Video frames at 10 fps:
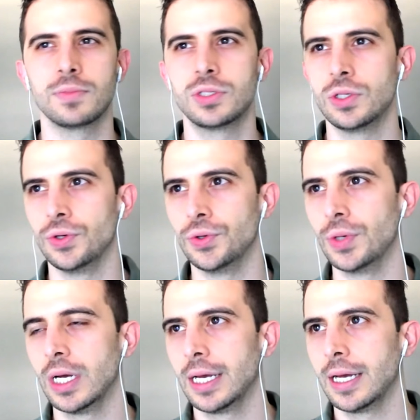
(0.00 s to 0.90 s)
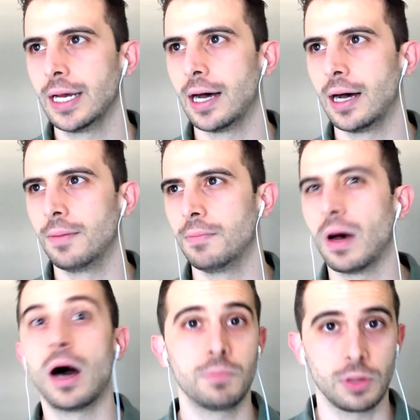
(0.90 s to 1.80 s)
to
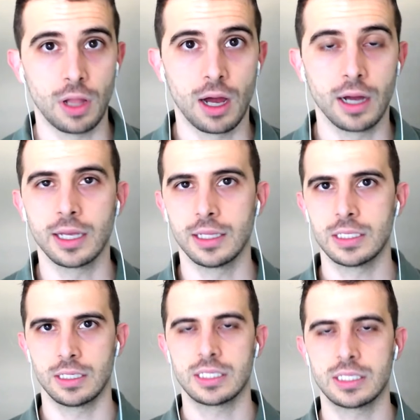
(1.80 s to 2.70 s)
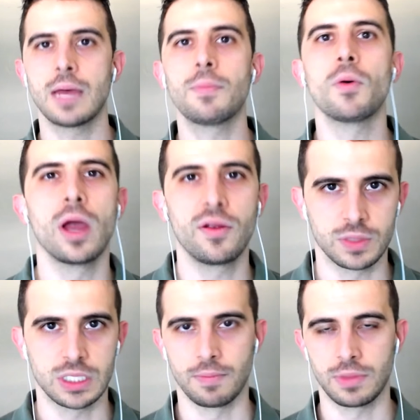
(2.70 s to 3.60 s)
unplug and to step away from
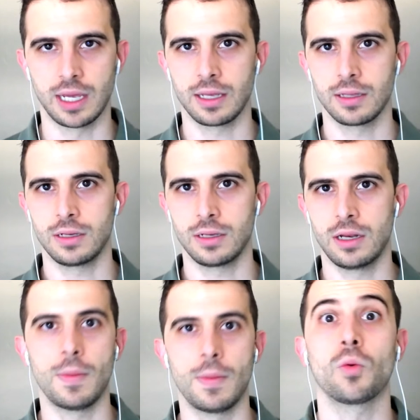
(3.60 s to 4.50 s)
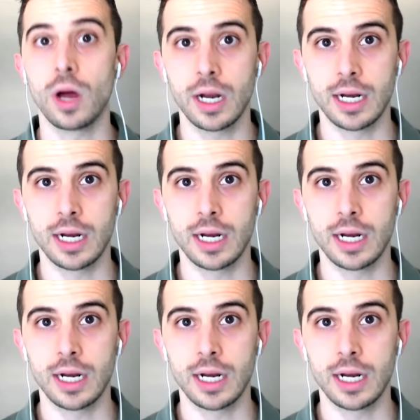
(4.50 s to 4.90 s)
something, no matter what it is